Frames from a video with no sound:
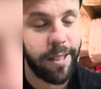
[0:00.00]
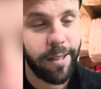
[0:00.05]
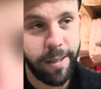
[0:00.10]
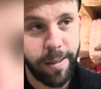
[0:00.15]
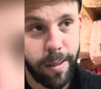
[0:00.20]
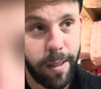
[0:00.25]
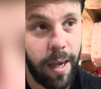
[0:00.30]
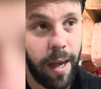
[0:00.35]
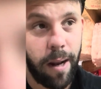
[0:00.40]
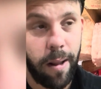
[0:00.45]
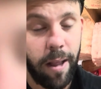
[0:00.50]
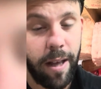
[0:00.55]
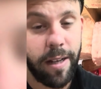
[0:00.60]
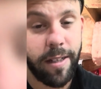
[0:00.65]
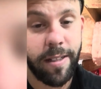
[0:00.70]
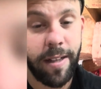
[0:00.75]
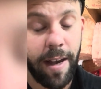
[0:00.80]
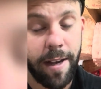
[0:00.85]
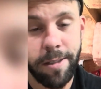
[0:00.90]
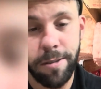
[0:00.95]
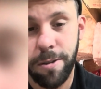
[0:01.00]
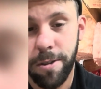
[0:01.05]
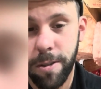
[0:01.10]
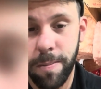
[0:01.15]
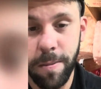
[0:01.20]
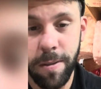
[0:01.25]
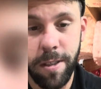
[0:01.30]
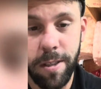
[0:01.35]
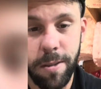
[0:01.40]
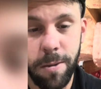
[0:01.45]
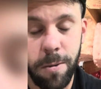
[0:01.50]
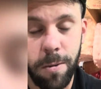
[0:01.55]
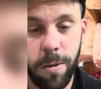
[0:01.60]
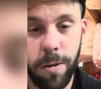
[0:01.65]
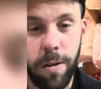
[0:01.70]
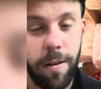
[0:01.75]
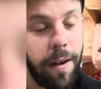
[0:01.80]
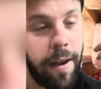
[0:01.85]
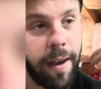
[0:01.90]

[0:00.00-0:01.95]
I think the Cadillac dash looks pretty cool,